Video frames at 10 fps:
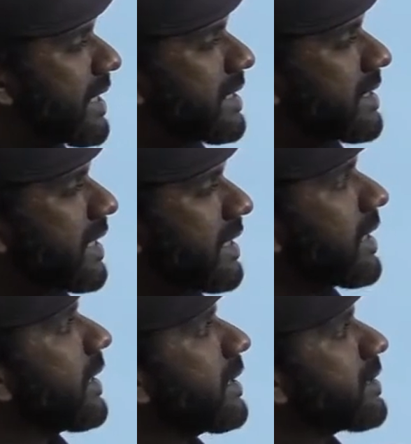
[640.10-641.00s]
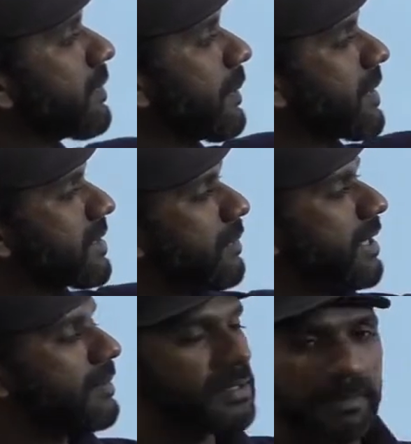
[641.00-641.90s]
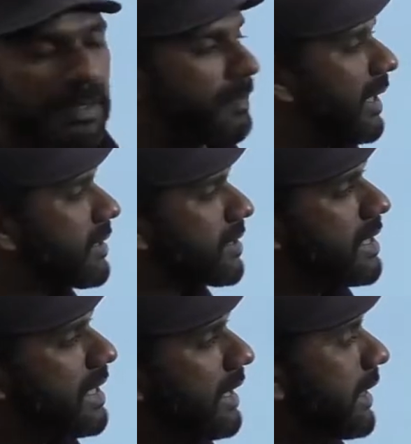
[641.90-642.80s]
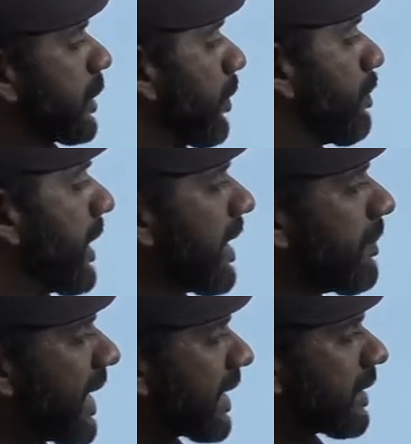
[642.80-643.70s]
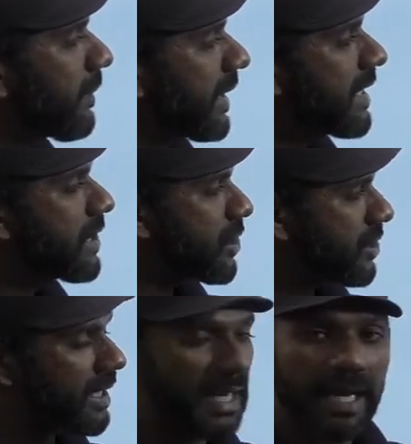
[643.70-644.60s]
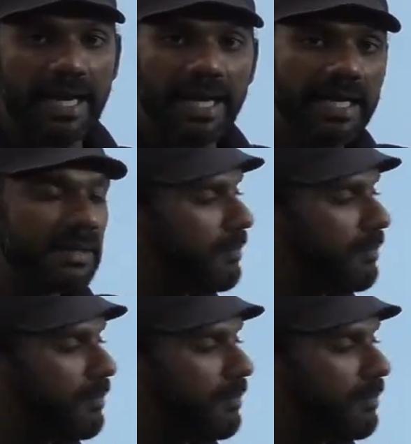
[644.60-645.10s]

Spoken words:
intended, simple present became simple past. To pay back the money she had